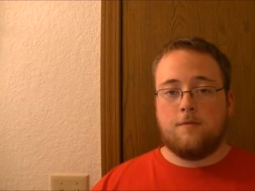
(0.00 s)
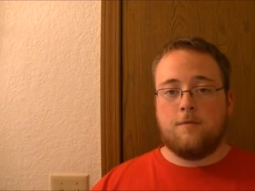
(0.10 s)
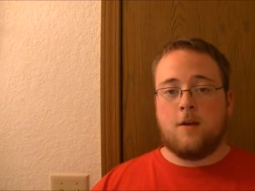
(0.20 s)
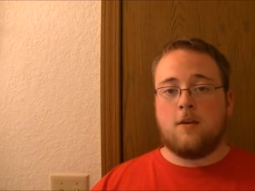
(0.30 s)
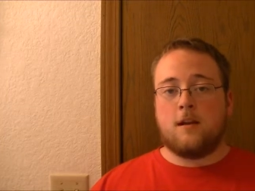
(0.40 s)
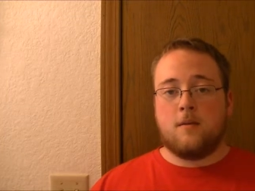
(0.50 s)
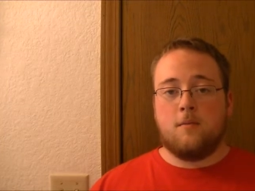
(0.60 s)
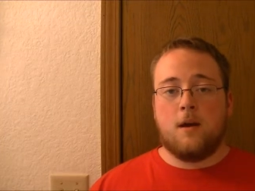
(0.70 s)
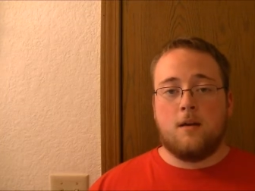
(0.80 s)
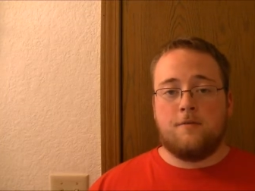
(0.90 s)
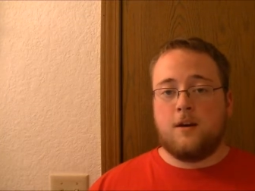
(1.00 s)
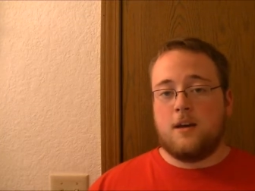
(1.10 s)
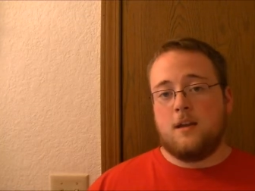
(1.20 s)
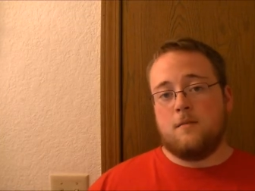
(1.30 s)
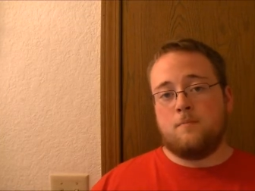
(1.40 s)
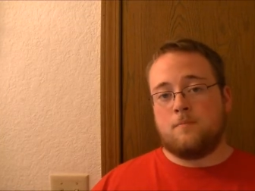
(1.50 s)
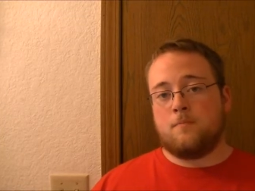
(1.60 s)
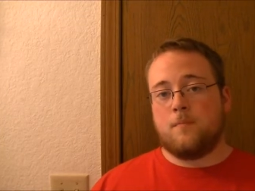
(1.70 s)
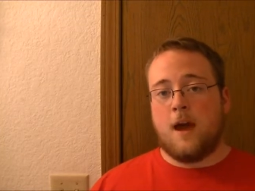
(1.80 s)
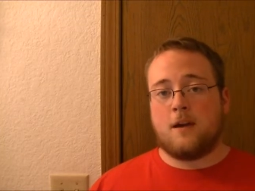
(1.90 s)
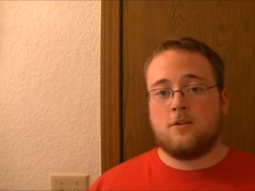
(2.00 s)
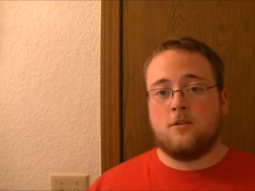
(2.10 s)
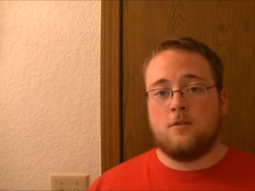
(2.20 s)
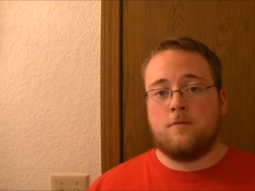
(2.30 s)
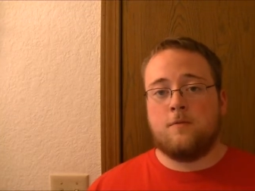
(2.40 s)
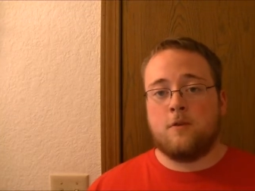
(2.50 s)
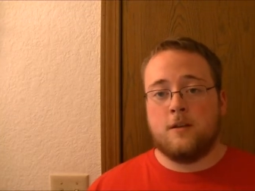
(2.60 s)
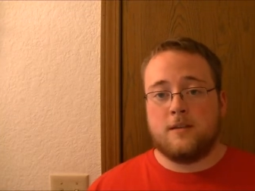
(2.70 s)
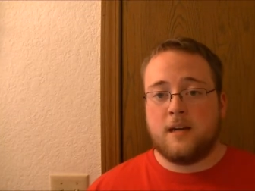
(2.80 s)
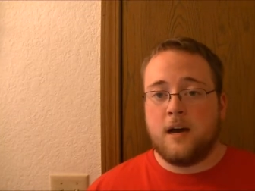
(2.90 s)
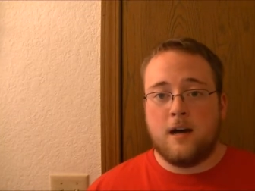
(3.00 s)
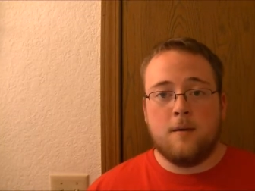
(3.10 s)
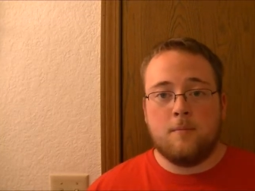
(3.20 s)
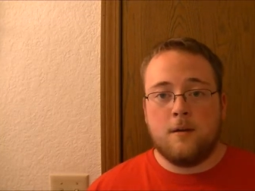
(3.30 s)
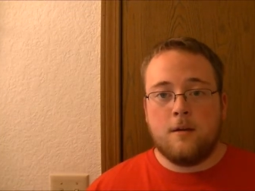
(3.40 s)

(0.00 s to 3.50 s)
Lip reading: very funny actor for his time.